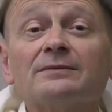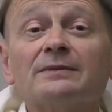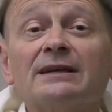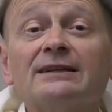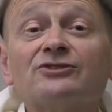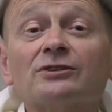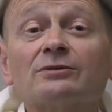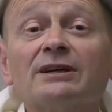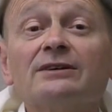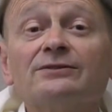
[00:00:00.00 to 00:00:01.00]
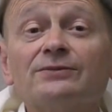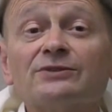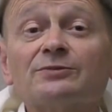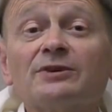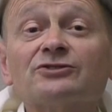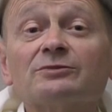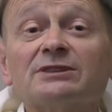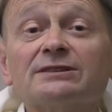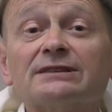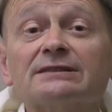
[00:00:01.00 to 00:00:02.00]
And it's a grave
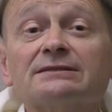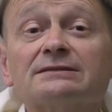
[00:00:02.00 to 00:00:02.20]
responsibility.